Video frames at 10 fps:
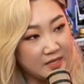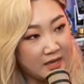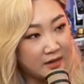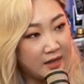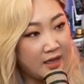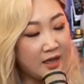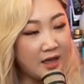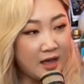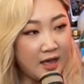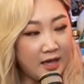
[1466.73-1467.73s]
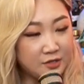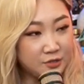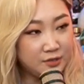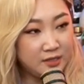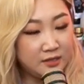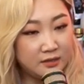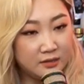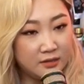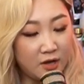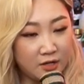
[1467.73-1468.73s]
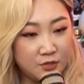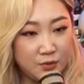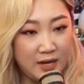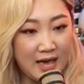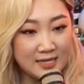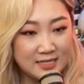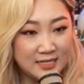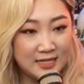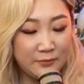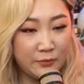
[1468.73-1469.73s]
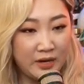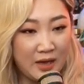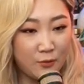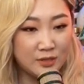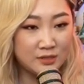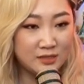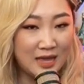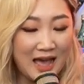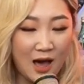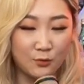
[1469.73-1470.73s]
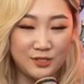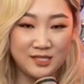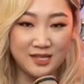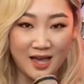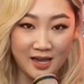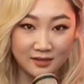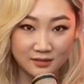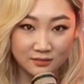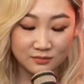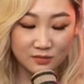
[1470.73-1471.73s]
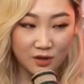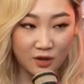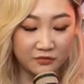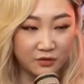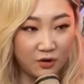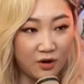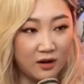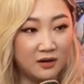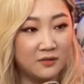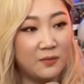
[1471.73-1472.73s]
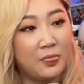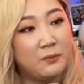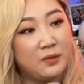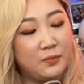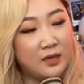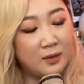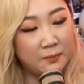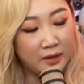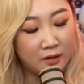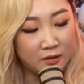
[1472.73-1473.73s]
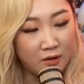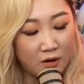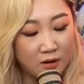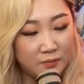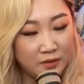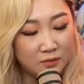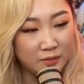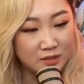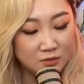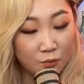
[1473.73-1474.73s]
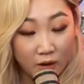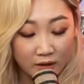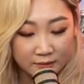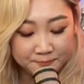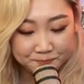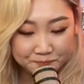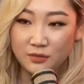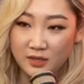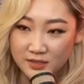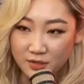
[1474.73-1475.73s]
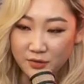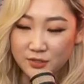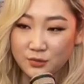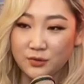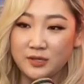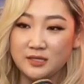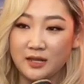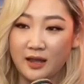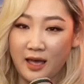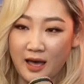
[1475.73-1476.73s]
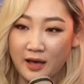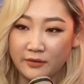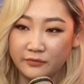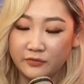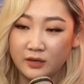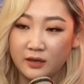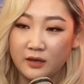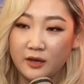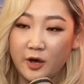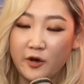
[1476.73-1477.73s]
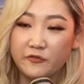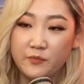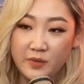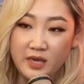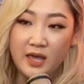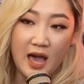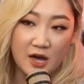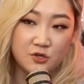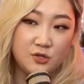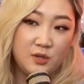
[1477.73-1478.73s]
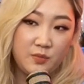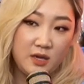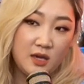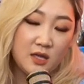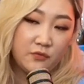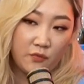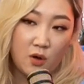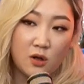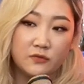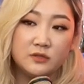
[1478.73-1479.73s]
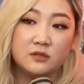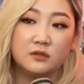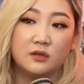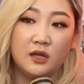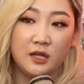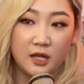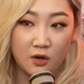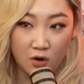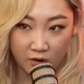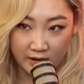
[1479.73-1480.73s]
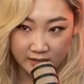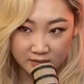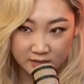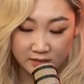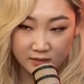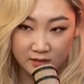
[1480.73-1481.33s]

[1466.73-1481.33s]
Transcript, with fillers: that I actually got into an accident when I was outside of the car. Me being hit by a car being the biggest one. These are the stories that I have of me actually being involved in a car accident